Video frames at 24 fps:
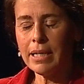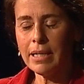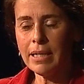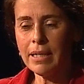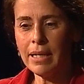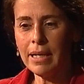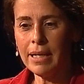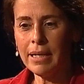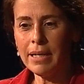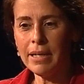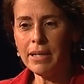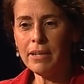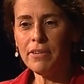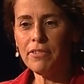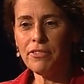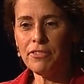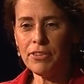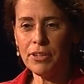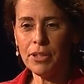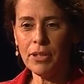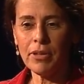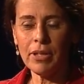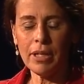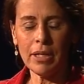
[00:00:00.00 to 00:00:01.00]
And, and I
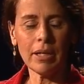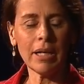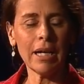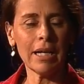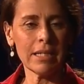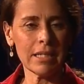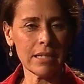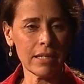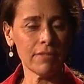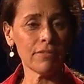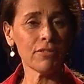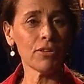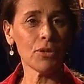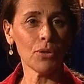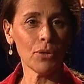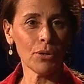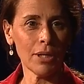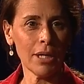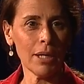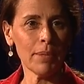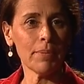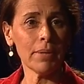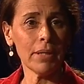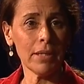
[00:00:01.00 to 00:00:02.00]
feel that as I've
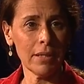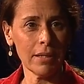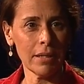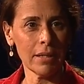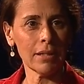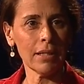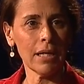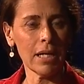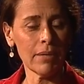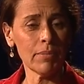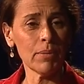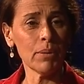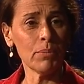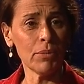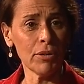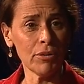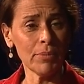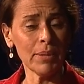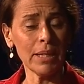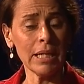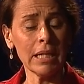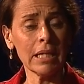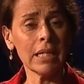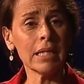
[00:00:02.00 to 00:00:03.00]
grown up in the climate
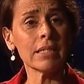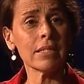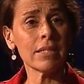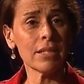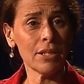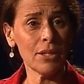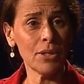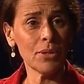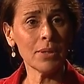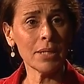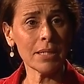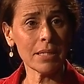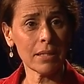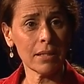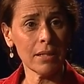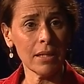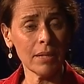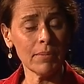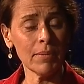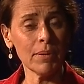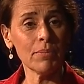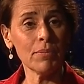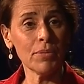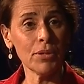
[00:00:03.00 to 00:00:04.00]
movement and as the U.S.
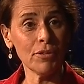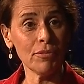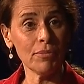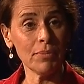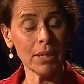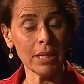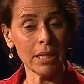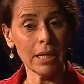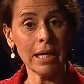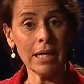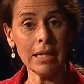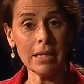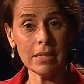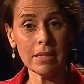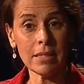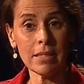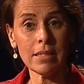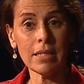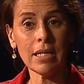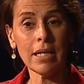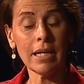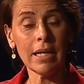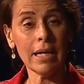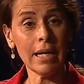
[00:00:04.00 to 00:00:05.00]
climate movement
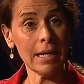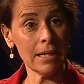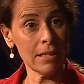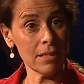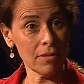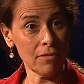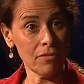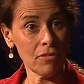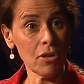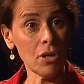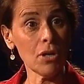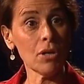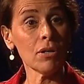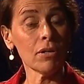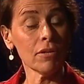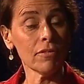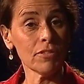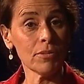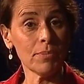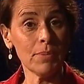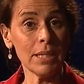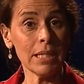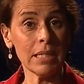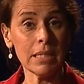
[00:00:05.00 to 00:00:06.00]
has has
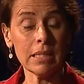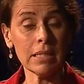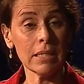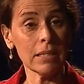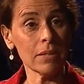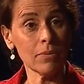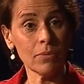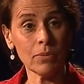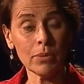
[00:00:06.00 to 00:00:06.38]
evolved because it